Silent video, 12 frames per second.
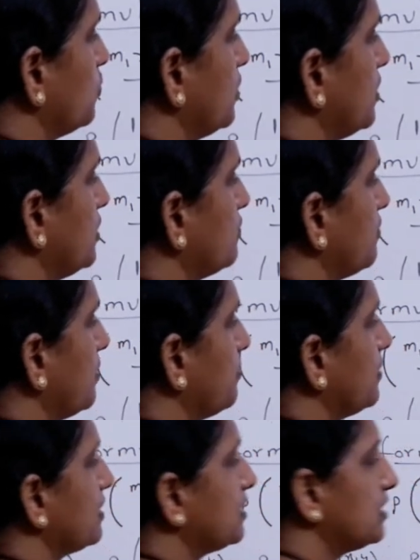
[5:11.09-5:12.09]
that is 1
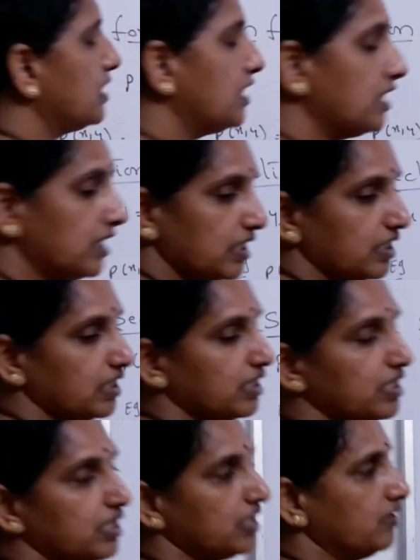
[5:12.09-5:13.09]
plus 3.
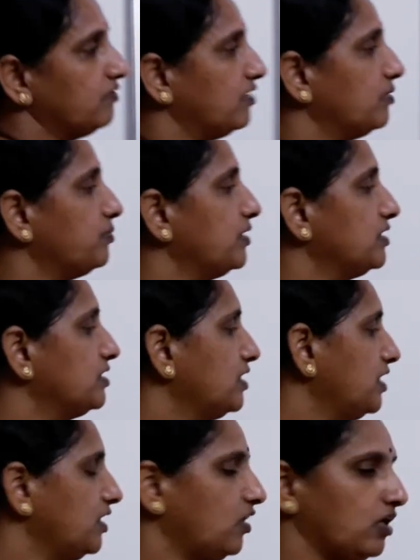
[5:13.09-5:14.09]
1 plus
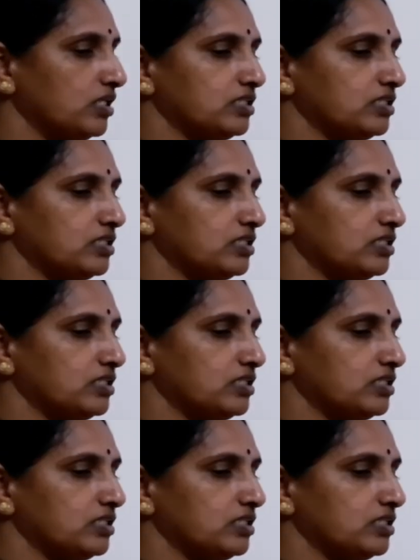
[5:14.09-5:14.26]
3. On